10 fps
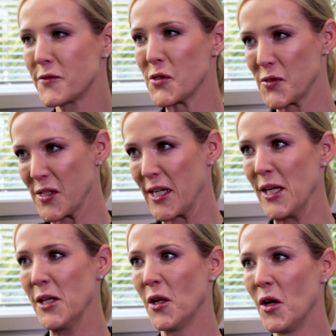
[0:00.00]
to
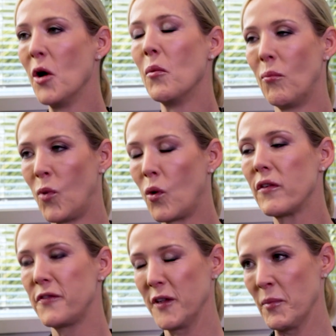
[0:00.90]
see more
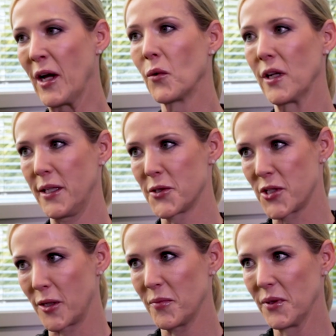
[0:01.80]
female
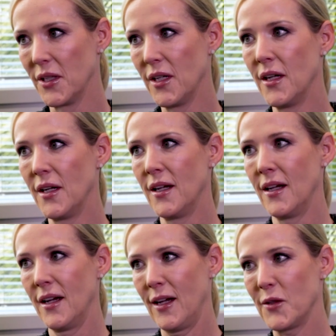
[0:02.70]
leadership.
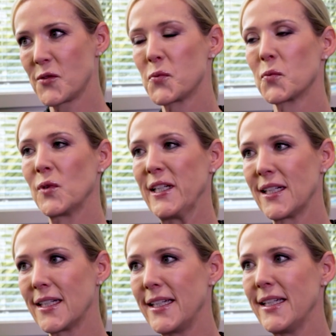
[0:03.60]
It's
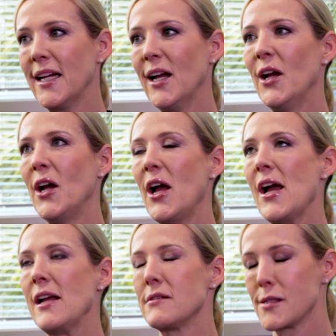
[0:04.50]

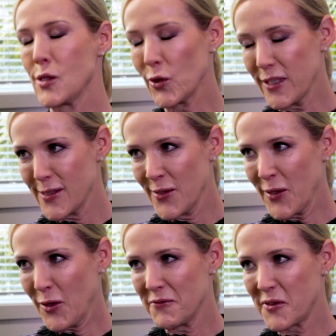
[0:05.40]
good it's in the
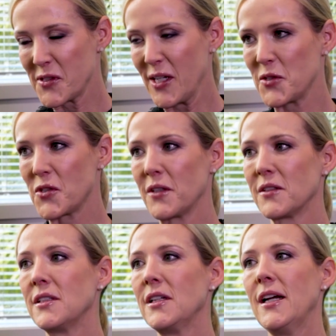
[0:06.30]

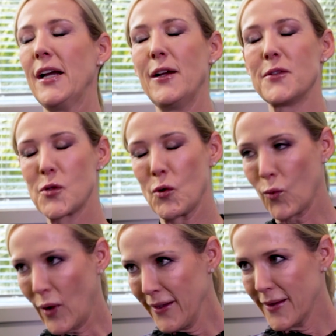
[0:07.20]
conversation, it's
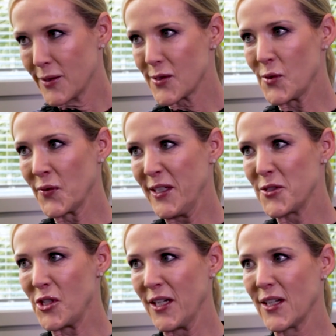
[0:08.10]
great that it's on the
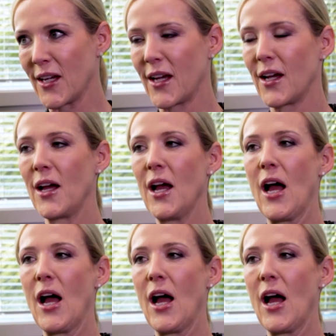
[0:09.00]
agenda.